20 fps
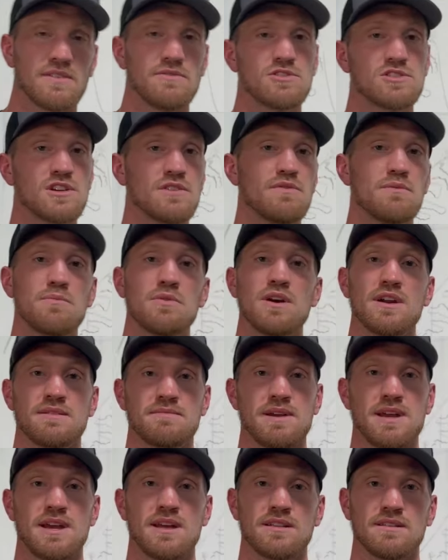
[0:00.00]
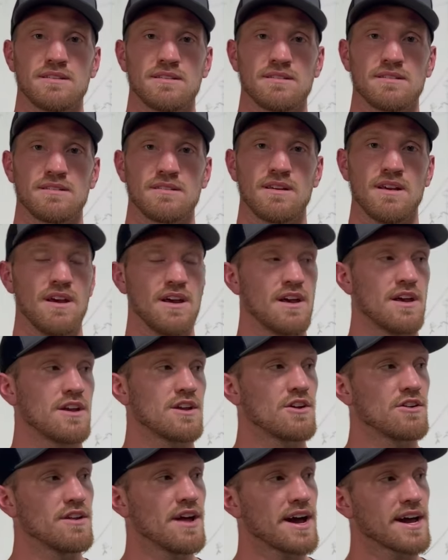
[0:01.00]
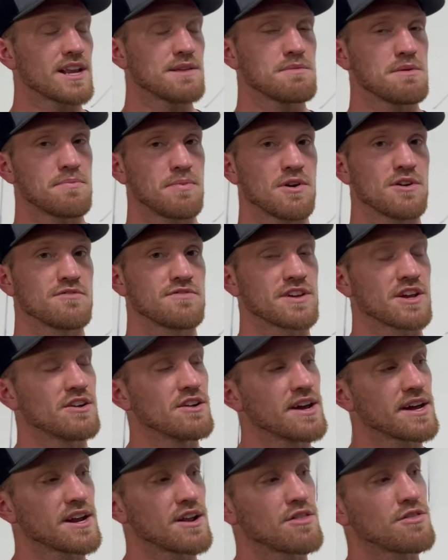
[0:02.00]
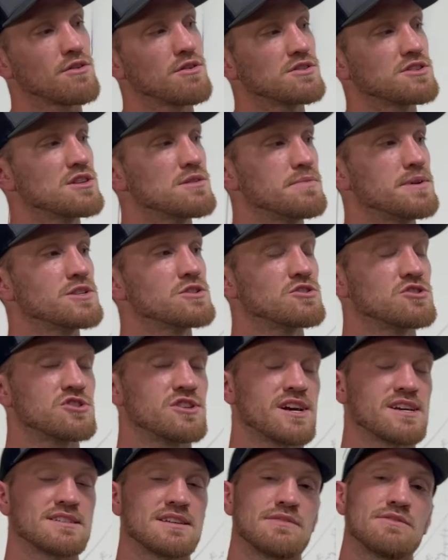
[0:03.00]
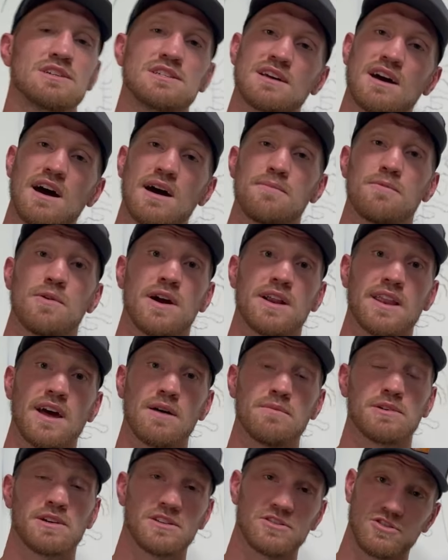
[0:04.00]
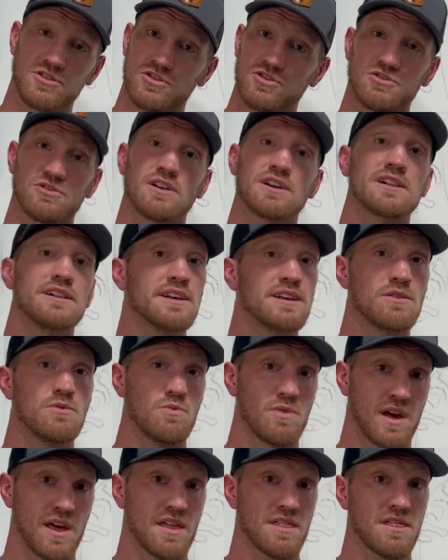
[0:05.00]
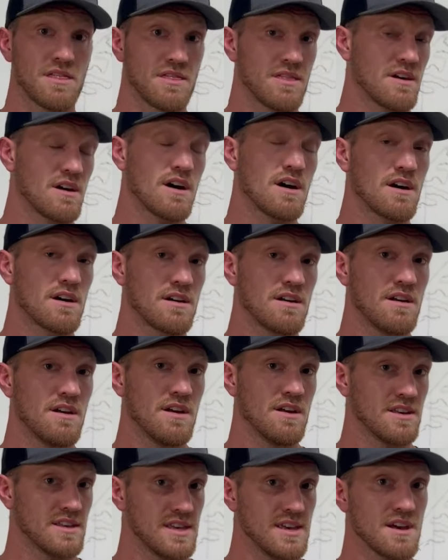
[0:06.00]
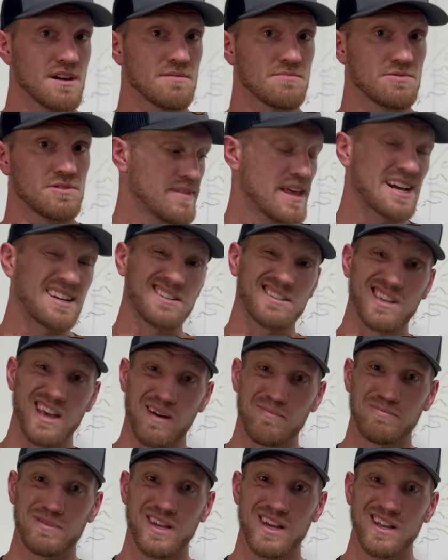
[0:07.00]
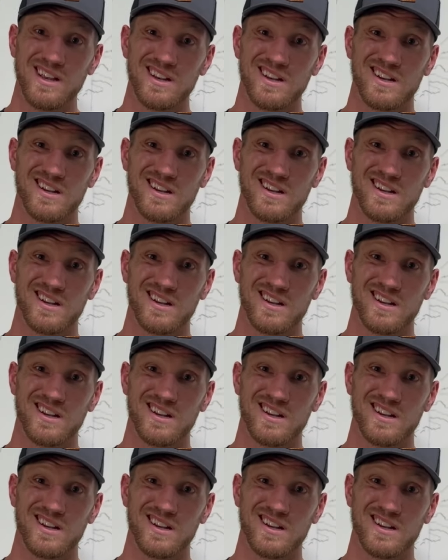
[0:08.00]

Give yourself a break, man. You're not going to be perfect. You're not going to throw it to the pitcher's chest every time right now because you're struggling with the yips. Accept it.